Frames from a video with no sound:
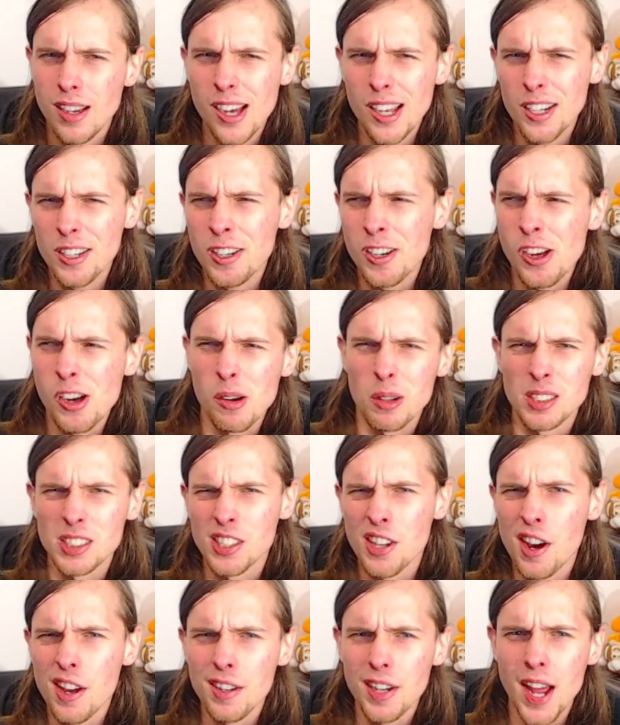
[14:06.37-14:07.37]
I don't know. It's
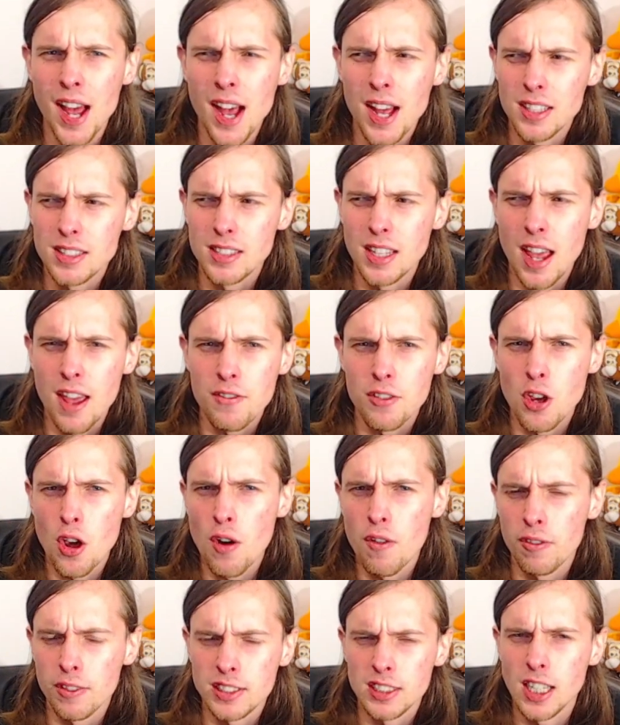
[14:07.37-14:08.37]
kind of hard to have
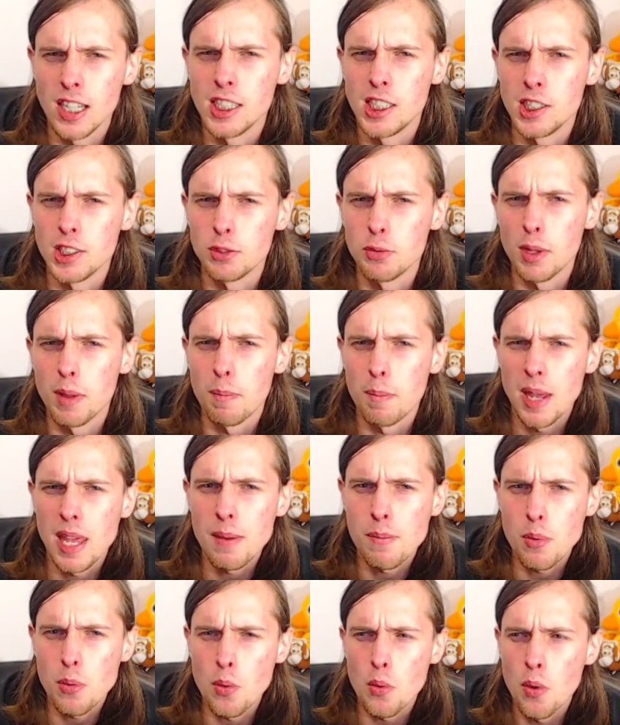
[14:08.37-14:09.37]
conversations with
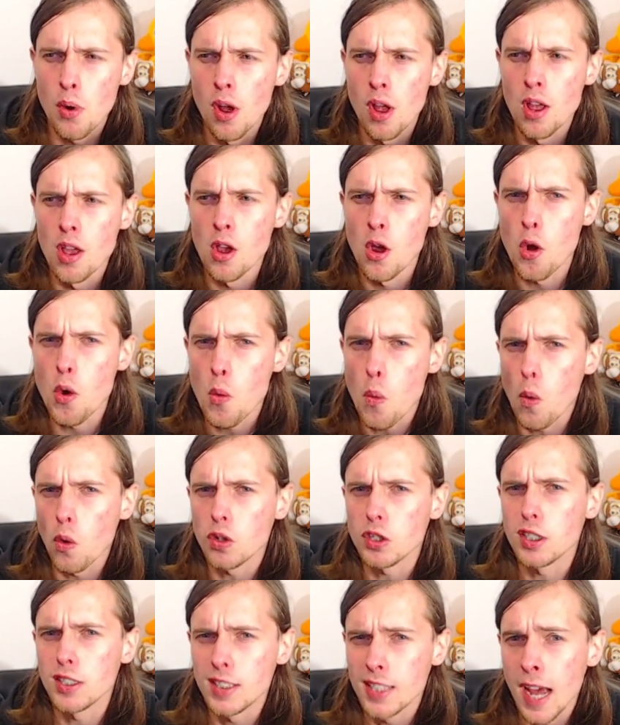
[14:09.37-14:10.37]
people who
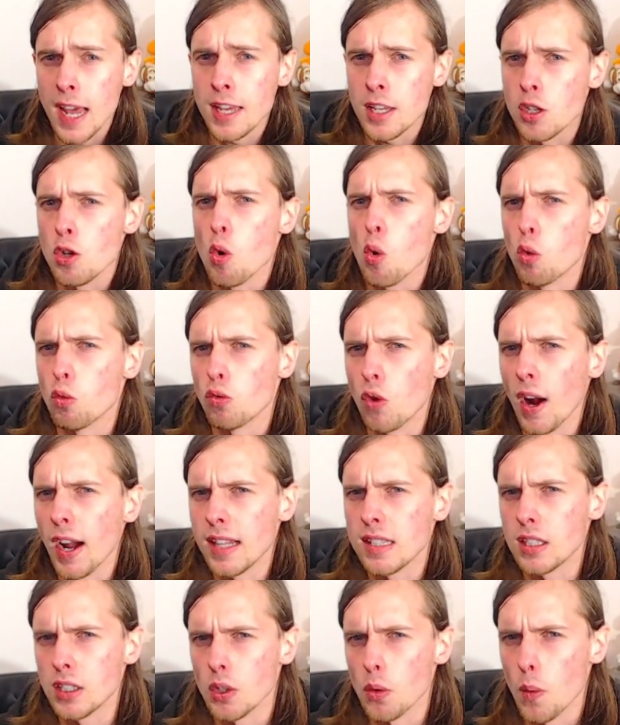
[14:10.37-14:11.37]
want to take your
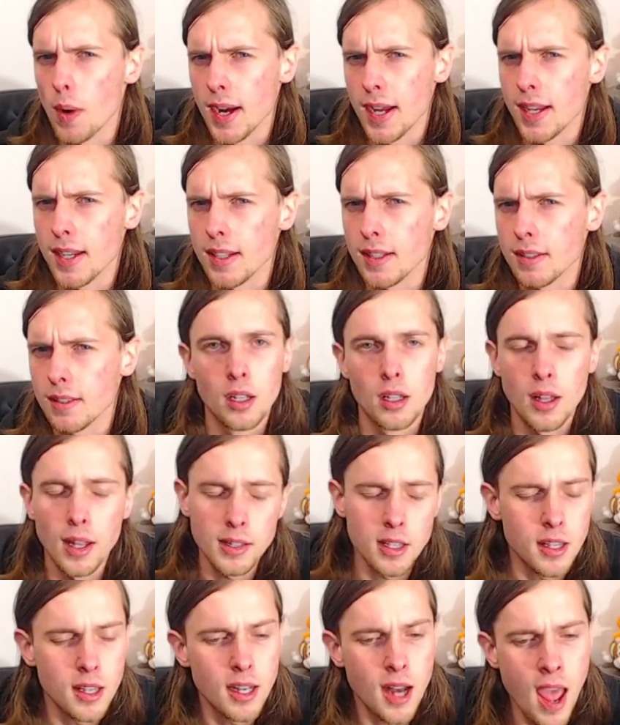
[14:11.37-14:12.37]
rights away.
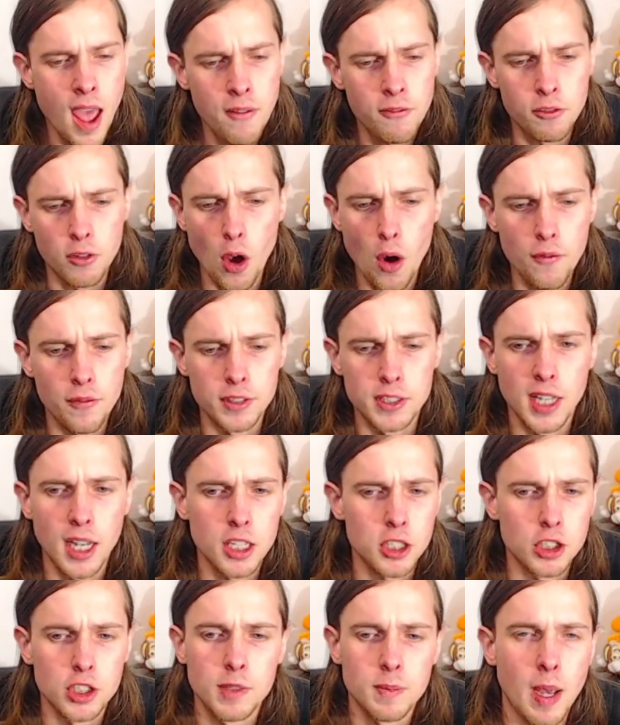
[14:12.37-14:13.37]
Like you can have
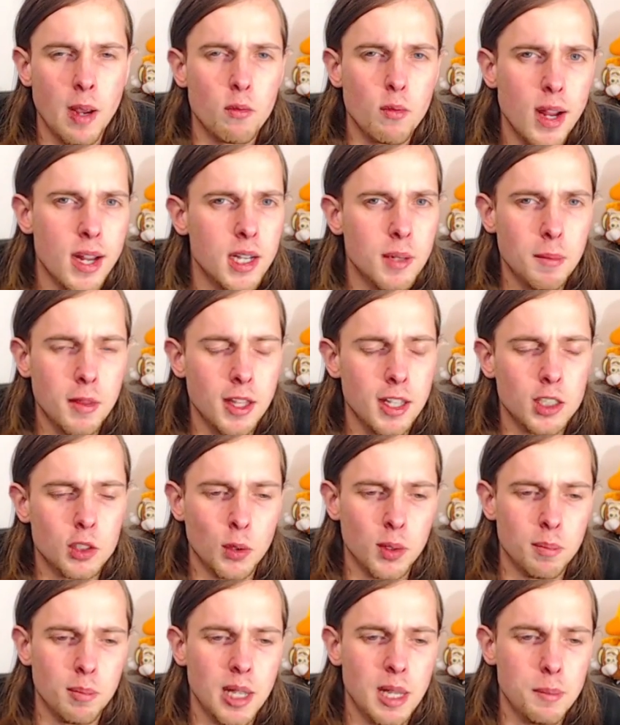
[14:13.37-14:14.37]
conversations about random things
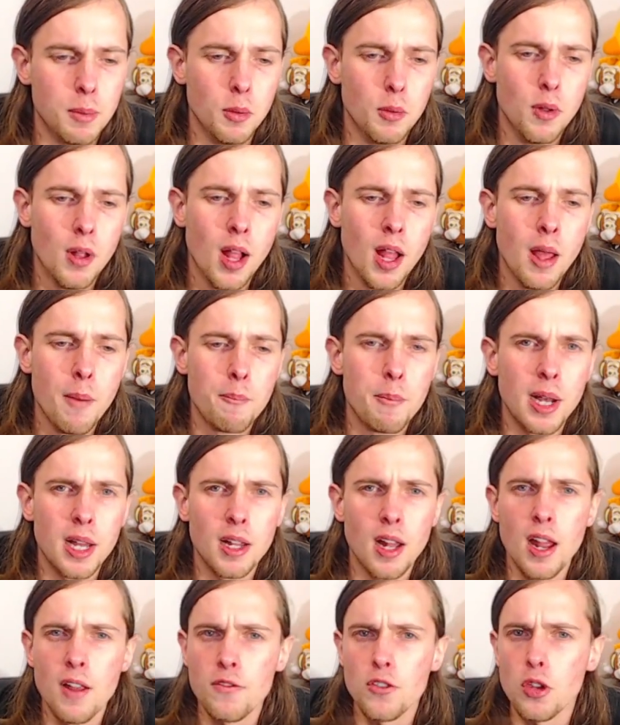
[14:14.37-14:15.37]
with people,
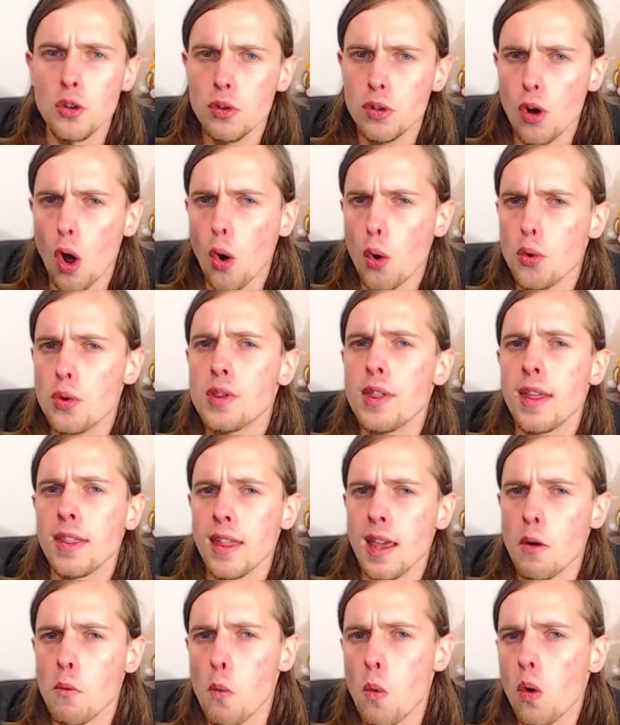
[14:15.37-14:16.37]
but if you know that
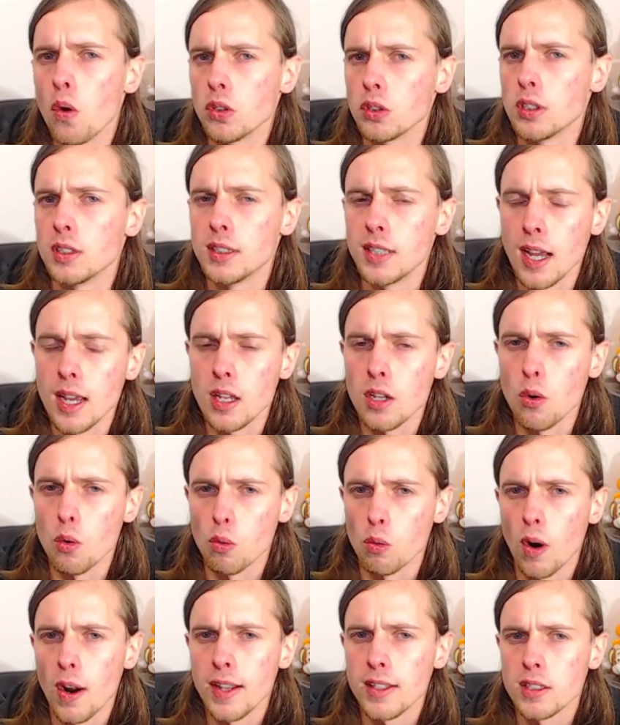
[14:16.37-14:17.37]
they want to take your
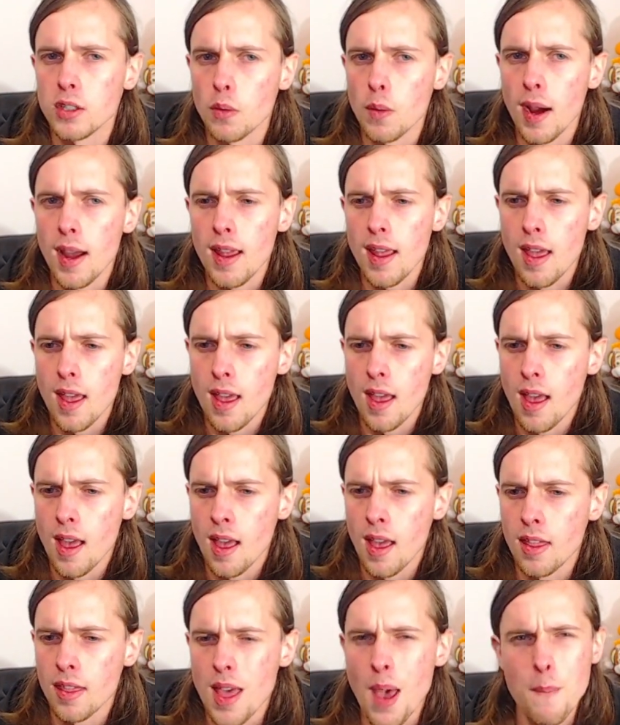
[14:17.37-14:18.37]
rights away,
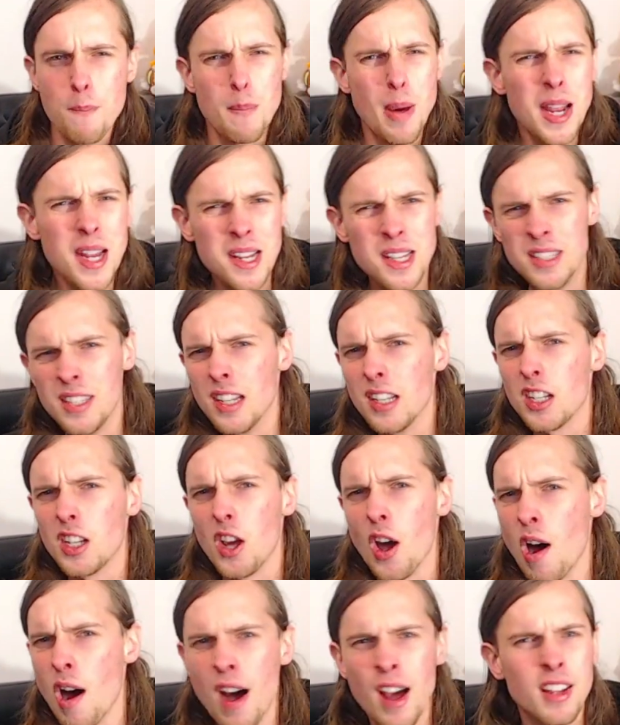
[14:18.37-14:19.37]
that makes it
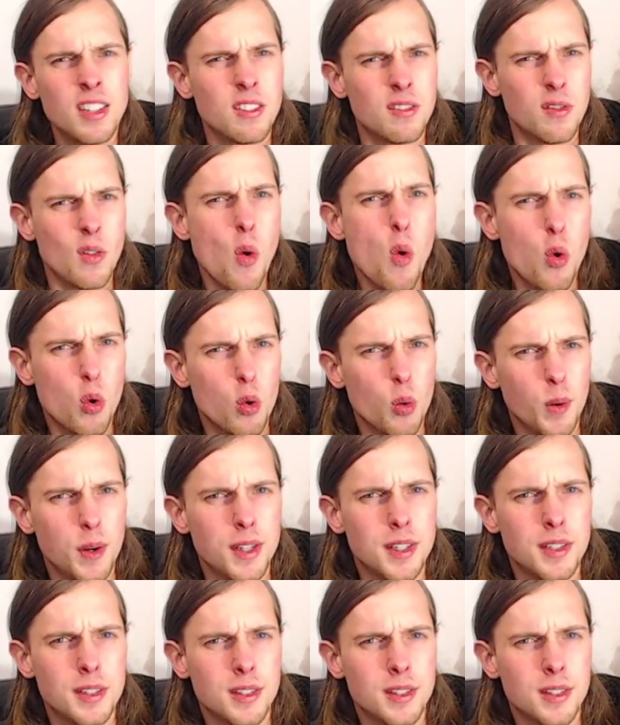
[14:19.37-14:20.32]
kind of awkward,